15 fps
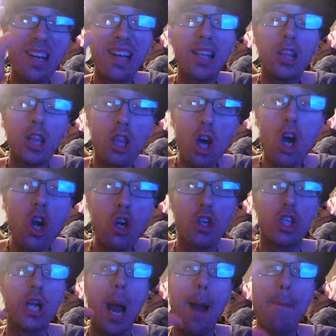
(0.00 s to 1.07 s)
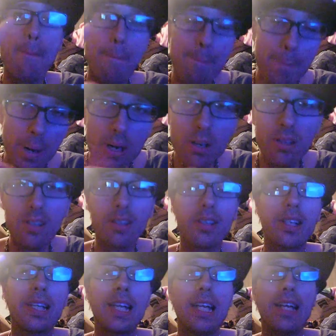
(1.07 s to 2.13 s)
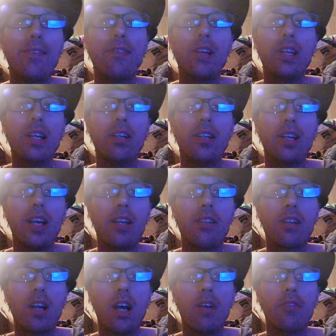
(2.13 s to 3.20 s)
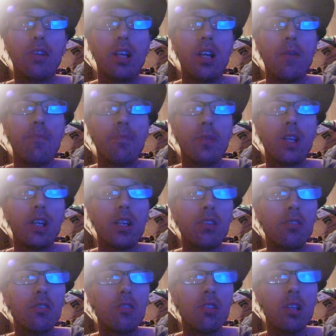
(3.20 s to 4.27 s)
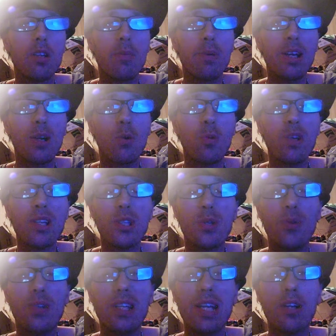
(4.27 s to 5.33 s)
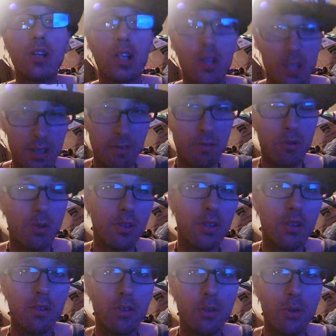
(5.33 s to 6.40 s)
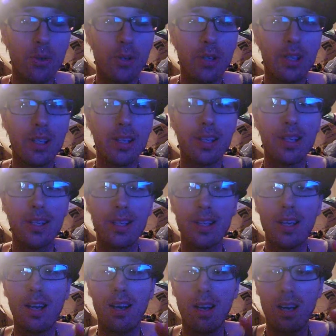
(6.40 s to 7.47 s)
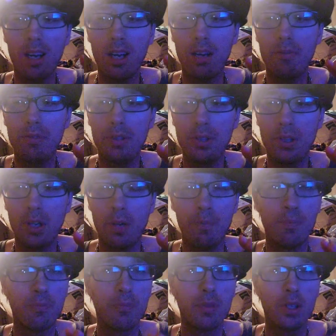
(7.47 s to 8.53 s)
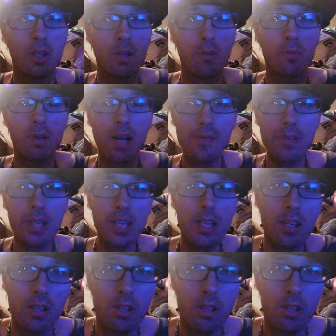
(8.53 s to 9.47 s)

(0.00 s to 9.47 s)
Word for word: a large Burger King vanilla iced coffee. That's insane. About it went to Dairy Queen for Illinois. Oh uh, you know, probably get her